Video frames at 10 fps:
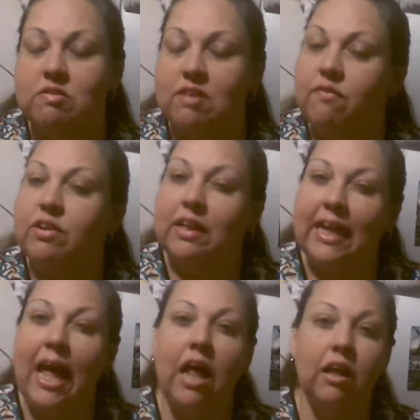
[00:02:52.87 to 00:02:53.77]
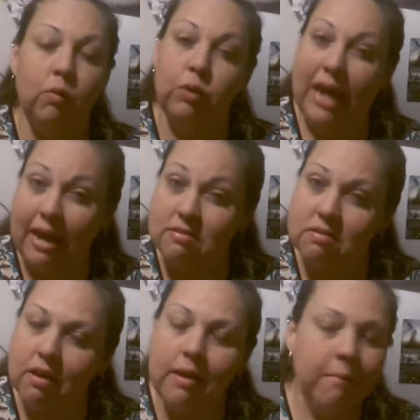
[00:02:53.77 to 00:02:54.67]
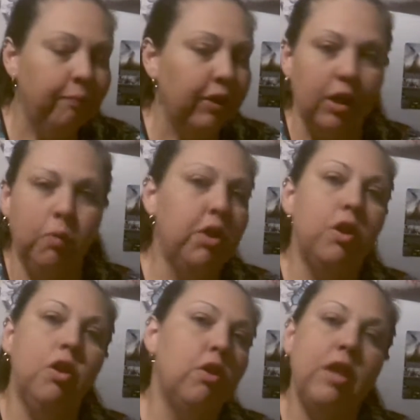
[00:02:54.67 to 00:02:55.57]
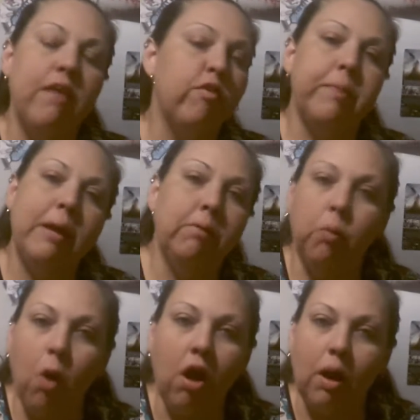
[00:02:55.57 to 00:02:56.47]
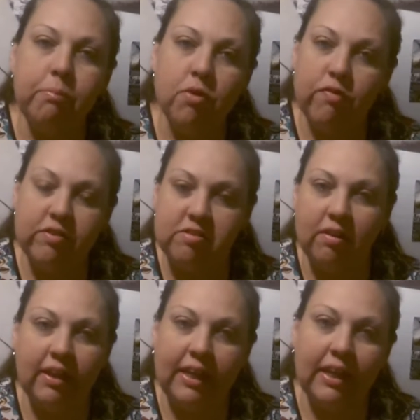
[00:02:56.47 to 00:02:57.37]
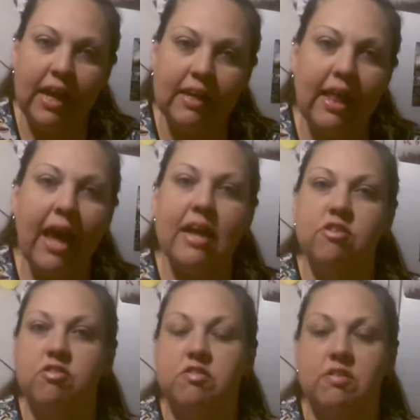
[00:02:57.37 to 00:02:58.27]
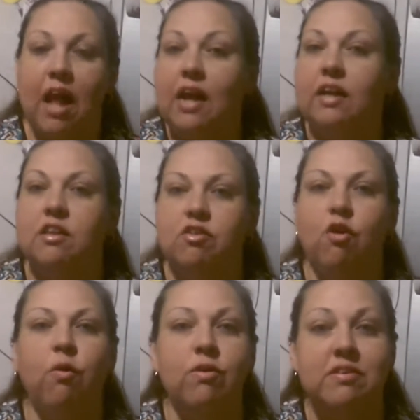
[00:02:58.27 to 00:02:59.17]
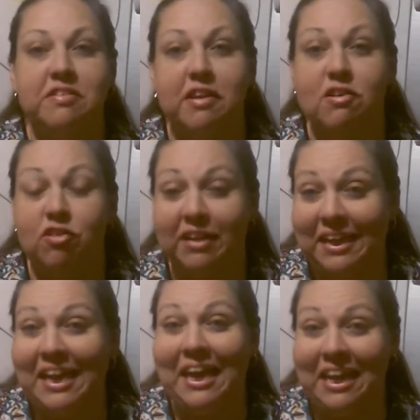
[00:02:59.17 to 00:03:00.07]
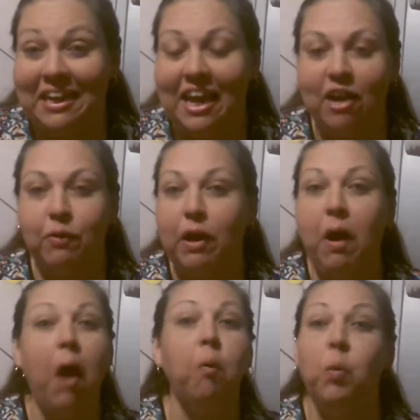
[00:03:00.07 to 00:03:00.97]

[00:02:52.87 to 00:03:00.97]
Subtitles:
definitely Hollywood-esque. You would never be able to walk up to a facility like that and just knock on the door and essentially get in. I don't care how